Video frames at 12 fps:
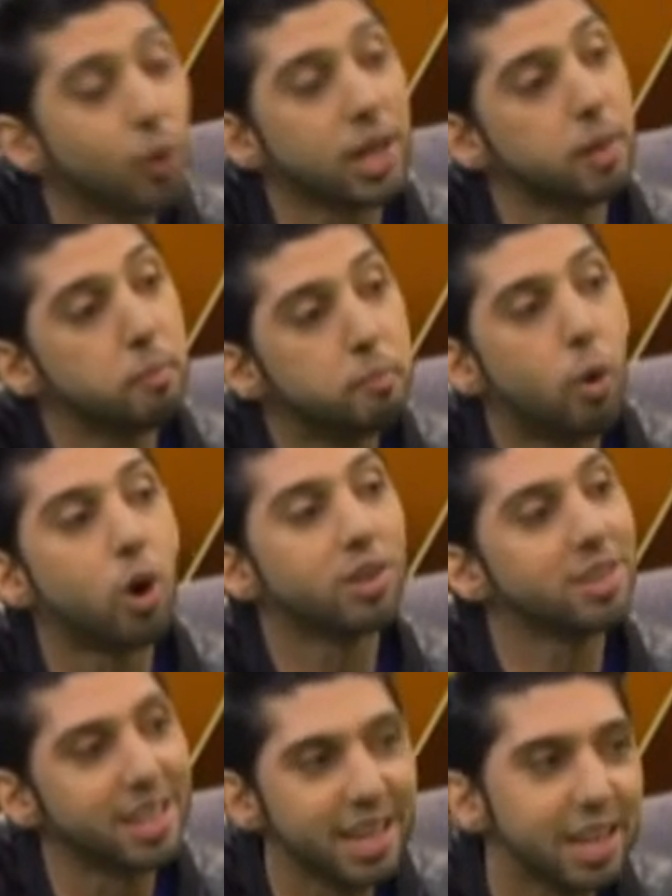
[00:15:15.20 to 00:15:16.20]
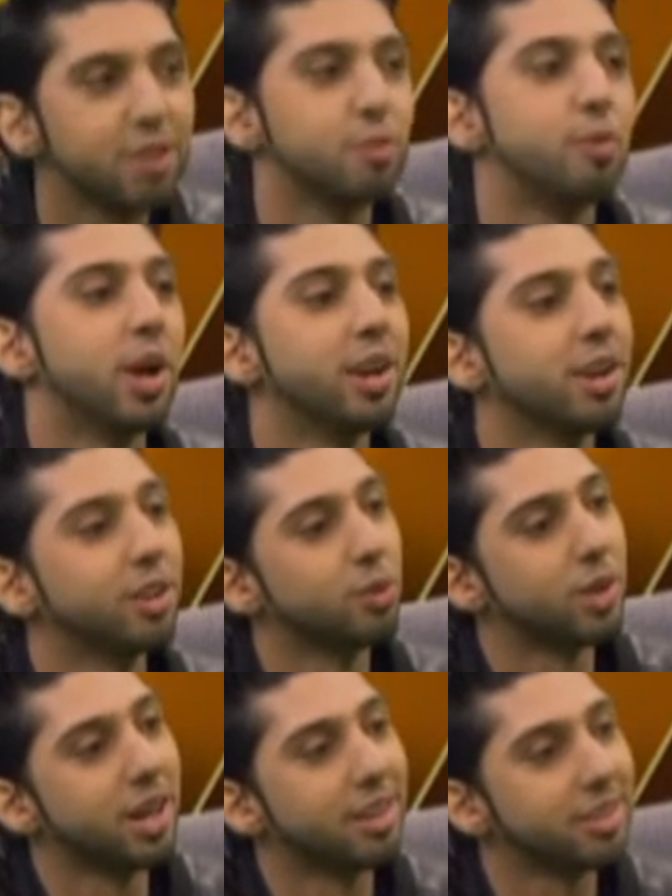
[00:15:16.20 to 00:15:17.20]
important is branding to
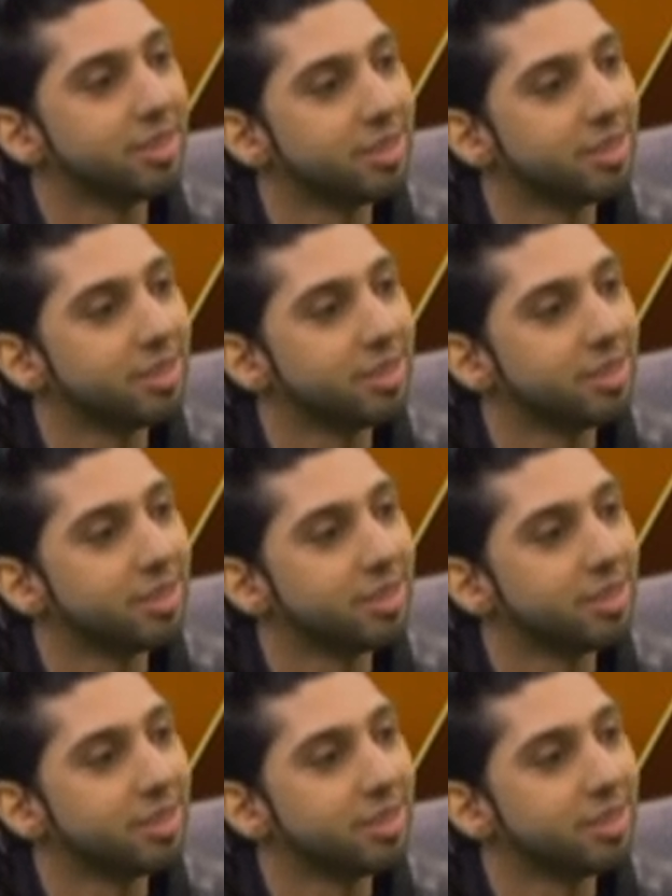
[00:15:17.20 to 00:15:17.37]
an artist?